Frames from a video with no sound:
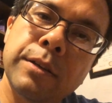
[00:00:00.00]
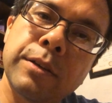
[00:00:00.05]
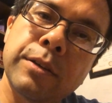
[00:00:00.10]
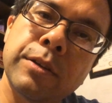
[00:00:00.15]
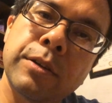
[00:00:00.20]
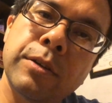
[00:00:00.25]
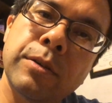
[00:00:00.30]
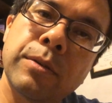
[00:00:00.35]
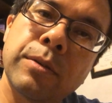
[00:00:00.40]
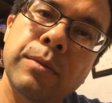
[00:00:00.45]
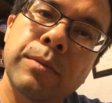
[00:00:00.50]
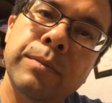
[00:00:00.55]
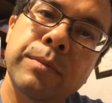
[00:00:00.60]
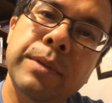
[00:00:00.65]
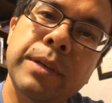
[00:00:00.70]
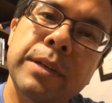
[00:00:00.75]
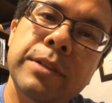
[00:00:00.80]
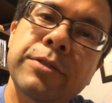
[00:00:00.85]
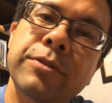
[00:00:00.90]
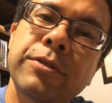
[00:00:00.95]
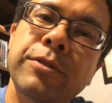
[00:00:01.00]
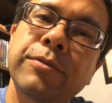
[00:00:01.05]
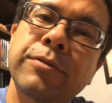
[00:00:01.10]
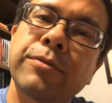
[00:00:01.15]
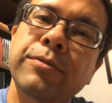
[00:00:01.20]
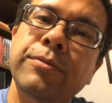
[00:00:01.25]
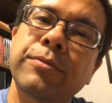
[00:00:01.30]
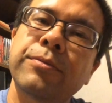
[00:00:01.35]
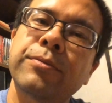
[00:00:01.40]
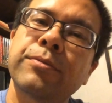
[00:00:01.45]
know, not sure if
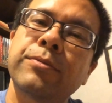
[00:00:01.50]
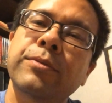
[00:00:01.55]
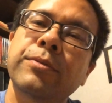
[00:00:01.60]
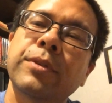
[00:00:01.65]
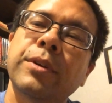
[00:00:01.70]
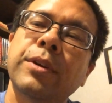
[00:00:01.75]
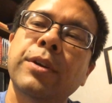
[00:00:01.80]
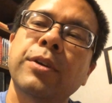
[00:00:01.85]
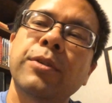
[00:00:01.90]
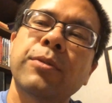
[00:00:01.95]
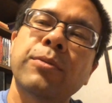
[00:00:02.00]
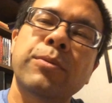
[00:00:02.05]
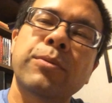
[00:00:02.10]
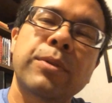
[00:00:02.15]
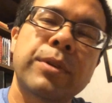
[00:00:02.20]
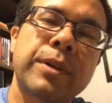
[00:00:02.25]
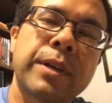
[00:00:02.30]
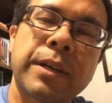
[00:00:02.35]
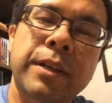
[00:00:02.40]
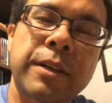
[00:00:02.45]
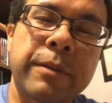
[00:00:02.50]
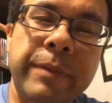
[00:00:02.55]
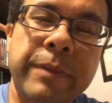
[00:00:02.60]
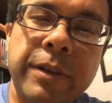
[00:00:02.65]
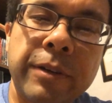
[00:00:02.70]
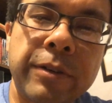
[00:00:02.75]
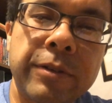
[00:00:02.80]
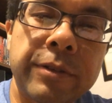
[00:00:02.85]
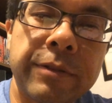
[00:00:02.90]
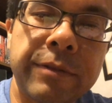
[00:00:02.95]
we're not going to be
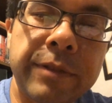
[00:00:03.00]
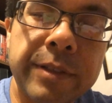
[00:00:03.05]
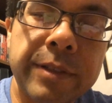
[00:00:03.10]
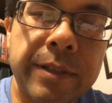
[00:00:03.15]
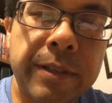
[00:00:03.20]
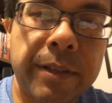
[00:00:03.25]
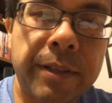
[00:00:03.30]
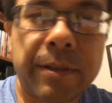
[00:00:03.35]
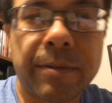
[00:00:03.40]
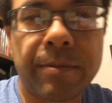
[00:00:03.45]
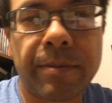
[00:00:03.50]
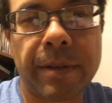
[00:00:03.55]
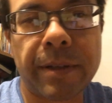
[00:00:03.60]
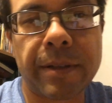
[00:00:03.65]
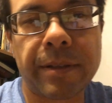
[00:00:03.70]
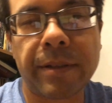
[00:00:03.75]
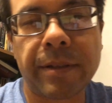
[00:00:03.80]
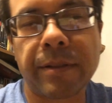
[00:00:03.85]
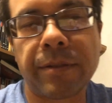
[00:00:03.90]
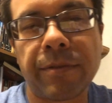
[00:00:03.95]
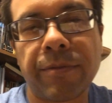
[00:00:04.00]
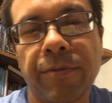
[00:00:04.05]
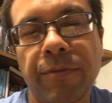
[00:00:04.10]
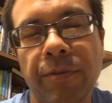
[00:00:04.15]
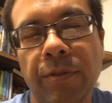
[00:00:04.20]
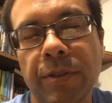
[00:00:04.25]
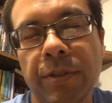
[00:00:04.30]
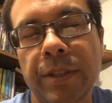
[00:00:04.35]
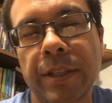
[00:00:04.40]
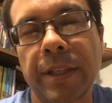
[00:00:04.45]
going to visit this place. It's
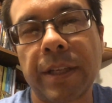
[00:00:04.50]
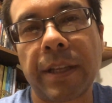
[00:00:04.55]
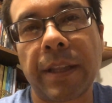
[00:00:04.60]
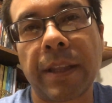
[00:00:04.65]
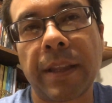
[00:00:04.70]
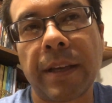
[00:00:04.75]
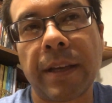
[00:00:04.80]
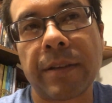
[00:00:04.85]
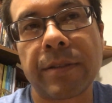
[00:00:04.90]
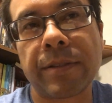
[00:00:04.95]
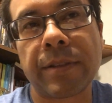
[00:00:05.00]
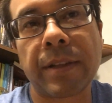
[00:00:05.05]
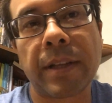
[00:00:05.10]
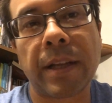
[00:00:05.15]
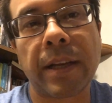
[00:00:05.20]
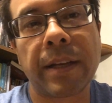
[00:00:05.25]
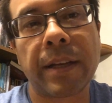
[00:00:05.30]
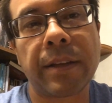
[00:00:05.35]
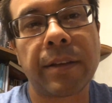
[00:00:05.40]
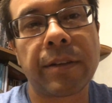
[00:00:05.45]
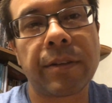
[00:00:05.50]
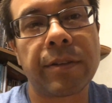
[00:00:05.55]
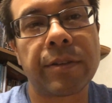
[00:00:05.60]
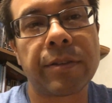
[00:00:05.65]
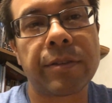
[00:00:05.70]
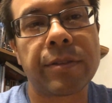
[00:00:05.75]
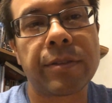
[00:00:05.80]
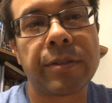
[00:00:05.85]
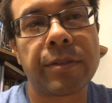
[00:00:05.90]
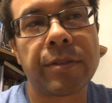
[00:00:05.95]
14,000 light
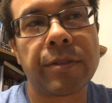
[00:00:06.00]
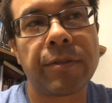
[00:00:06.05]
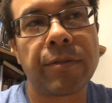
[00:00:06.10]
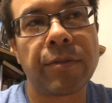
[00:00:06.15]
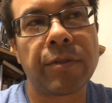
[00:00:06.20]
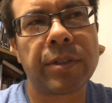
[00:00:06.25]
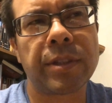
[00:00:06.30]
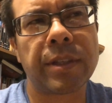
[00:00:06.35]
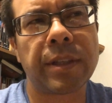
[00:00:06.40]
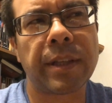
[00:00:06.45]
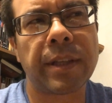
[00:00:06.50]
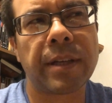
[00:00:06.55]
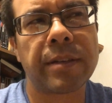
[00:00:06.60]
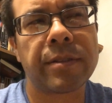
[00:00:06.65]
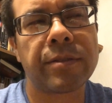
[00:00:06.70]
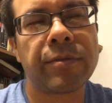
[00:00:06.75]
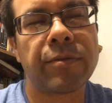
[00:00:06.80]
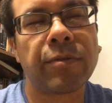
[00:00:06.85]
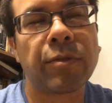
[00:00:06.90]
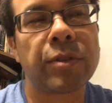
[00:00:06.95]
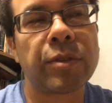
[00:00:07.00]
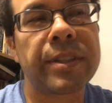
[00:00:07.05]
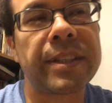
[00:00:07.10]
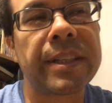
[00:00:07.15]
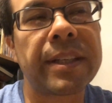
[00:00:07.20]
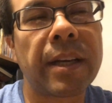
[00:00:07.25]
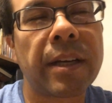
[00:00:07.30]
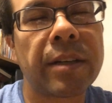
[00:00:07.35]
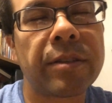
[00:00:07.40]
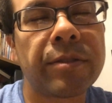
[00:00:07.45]
years. 14,000,
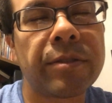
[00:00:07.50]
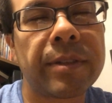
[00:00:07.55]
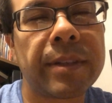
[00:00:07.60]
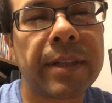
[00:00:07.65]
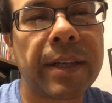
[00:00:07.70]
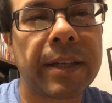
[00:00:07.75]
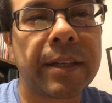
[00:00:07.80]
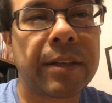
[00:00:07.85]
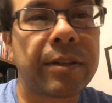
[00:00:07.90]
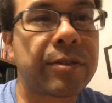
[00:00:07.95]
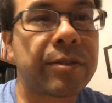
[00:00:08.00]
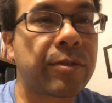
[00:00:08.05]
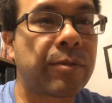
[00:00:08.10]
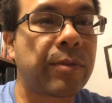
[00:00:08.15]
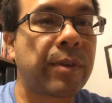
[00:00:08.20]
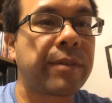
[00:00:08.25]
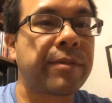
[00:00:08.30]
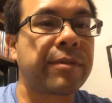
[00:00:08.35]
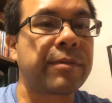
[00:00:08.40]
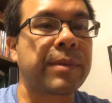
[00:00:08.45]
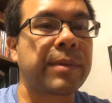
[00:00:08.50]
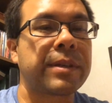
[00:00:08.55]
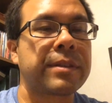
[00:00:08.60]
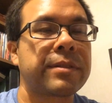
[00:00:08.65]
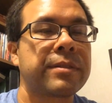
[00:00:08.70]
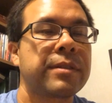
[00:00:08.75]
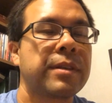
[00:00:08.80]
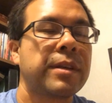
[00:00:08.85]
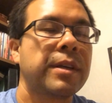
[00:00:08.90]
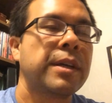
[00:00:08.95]
1,400 light years away from
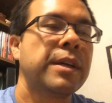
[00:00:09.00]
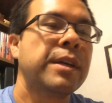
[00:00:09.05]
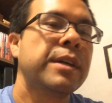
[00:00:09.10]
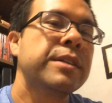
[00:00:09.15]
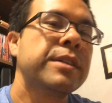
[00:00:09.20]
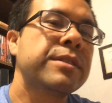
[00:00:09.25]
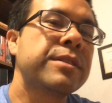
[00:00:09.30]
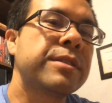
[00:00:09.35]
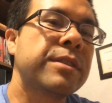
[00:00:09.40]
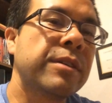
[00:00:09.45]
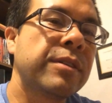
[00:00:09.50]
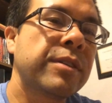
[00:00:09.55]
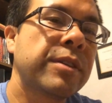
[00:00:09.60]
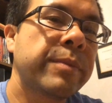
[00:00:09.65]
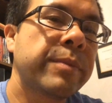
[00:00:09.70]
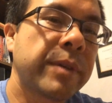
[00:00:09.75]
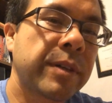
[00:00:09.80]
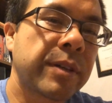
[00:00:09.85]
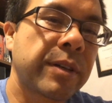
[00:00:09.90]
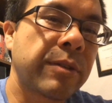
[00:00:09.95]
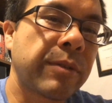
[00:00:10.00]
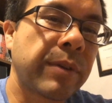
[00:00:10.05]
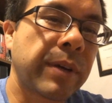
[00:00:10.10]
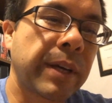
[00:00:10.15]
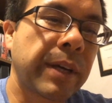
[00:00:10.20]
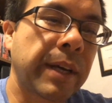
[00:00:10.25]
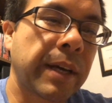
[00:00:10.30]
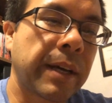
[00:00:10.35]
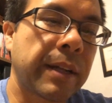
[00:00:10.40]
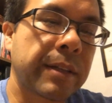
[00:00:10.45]
us, still in the Milky
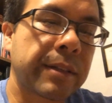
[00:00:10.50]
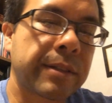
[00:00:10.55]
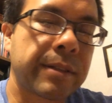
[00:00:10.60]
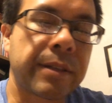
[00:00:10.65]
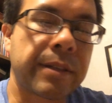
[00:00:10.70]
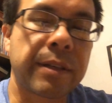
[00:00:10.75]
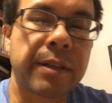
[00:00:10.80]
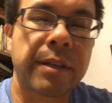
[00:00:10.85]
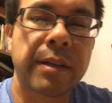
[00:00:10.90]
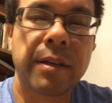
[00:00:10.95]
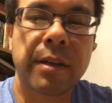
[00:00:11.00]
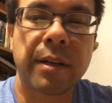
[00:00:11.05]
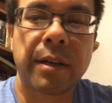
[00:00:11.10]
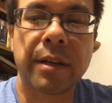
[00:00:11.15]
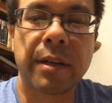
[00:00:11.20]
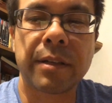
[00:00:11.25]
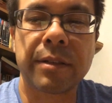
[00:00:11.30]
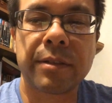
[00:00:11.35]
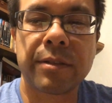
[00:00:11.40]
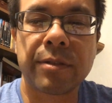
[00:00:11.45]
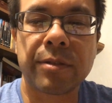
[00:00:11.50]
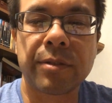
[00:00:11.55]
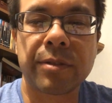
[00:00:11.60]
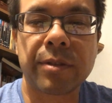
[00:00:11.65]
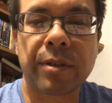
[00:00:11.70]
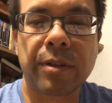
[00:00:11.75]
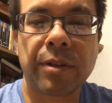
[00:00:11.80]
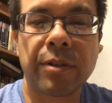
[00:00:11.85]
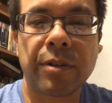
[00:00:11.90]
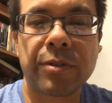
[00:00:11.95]
Way galaxy, so
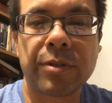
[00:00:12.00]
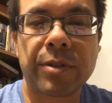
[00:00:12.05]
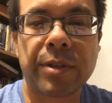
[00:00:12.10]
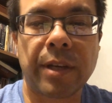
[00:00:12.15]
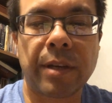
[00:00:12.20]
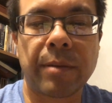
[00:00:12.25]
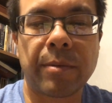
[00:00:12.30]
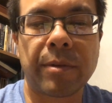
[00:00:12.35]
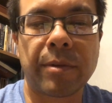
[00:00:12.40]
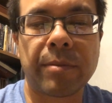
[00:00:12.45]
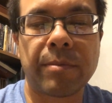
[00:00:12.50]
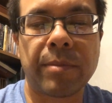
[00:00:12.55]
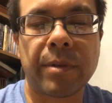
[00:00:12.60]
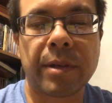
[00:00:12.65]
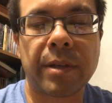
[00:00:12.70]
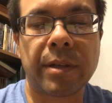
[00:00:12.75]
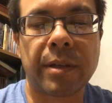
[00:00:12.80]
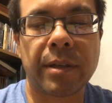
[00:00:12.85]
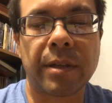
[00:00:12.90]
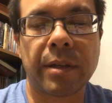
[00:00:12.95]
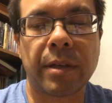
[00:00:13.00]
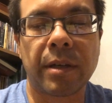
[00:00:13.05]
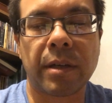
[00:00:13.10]
it's a close neighbor, but